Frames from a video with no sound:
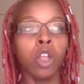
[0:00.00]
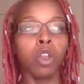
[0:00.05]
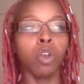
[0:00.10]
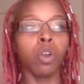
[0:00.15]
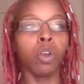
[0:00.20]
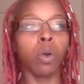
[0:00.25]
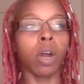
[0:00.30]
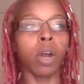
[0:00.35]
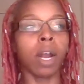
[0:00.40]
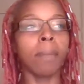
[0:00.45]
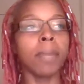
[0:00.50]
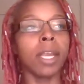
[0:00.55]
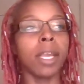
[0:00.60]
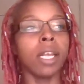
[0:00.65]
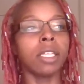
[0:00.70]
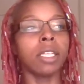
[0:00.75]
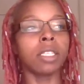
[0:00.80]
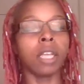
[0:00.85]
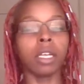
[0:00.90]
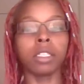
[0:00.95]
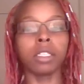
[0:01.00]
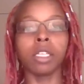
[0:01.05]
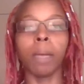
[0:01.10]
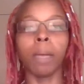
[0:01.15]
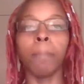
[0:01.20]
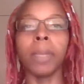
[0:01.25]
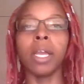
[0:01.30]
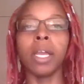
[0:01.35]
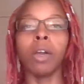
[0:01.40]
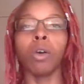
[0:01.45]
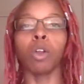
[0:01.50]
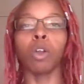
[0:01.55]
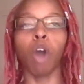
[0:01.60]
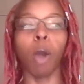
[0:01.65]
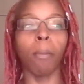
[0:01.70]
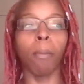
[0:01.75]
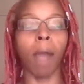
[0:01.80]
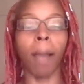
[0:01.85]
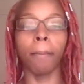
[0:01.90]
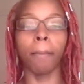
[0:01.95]
You know what I mean? To build
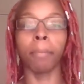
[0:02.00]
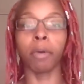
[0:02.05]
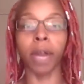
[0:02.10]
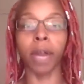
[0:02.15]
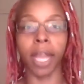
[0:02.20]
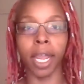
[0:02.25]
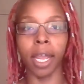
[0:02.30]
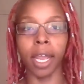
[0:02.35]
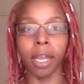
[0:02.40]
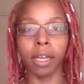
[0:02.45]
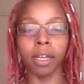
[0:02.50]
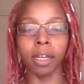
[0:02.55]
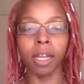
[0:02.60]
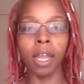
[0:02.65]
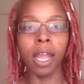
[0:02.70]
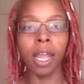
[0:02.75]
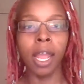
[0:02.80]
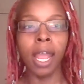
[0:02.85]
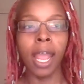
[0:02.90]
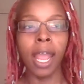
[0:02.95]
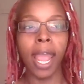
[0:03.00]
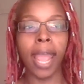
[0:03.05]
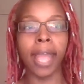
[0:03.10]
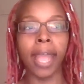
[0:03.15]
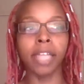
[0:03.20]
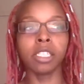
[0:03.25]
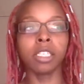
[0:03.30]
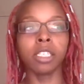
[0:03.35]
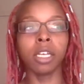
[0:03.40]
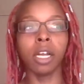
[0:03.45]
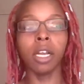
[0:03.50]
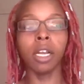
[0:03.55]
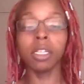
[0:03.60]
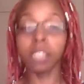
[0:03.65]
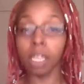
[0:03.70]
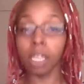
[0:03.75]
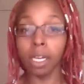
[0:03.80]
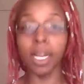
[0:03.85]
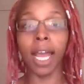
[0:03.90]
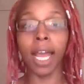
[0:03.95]
on my brand and
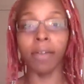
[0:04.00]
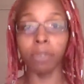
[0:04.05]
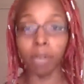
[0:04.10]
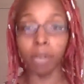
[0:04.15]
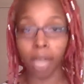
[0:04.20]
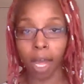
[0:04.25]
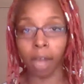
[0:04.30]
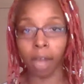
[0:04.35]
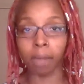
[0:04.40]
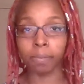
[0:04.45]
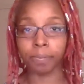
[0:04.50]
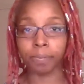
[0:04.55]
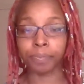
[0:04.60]
to level up.